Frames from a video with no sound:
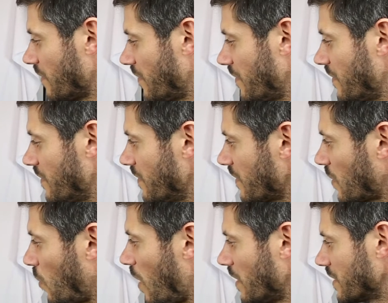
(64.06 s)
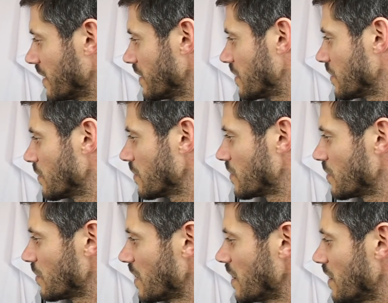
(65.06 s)
of quality
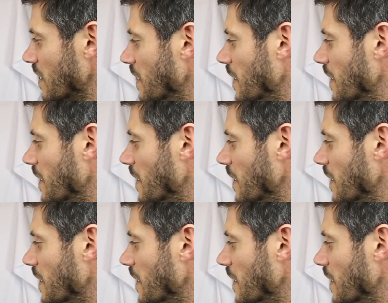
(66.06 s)
to it.